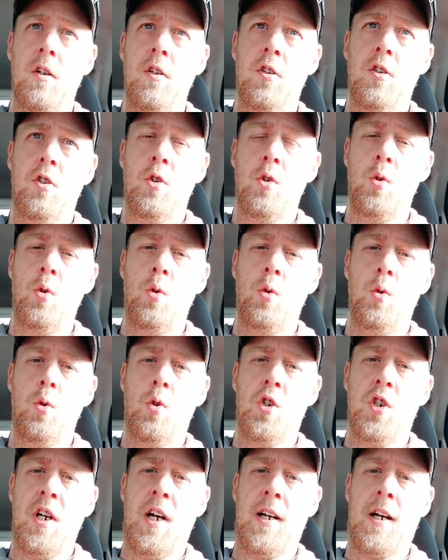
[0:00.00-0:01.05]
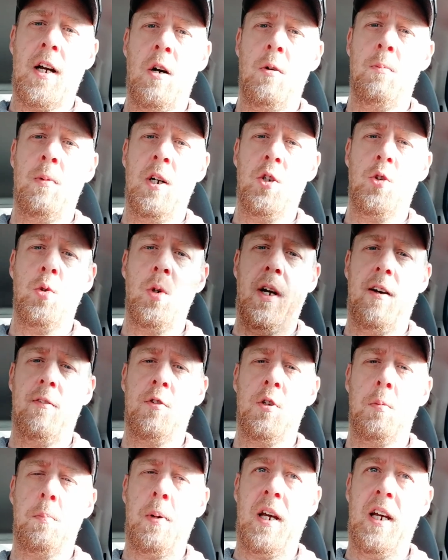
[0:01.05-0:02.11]
to check how much we have
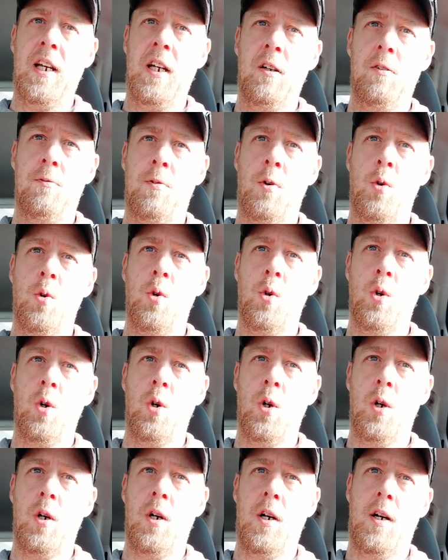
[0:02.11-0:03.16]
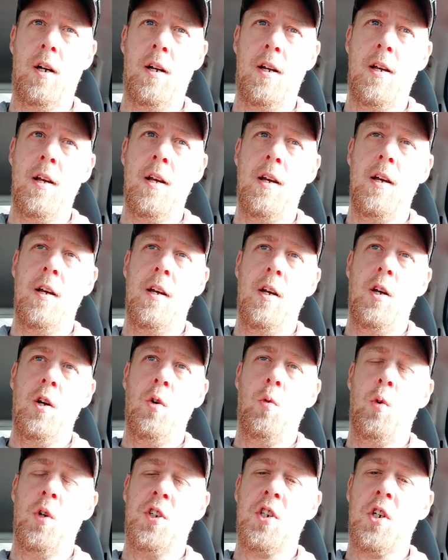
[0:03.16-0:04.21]
to pay for
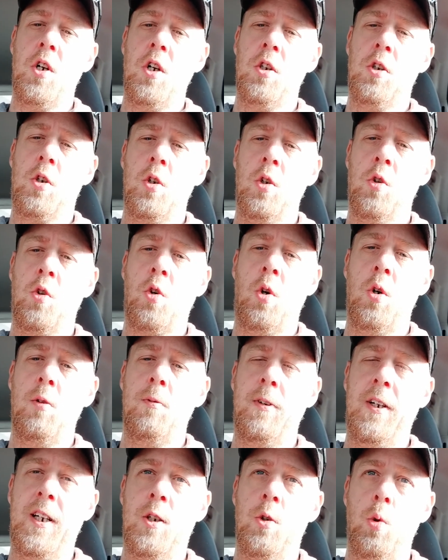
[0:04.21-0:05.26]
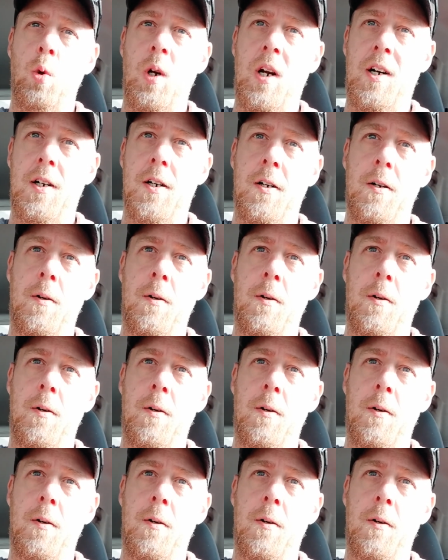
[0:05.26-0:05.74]
what's called control vehicular.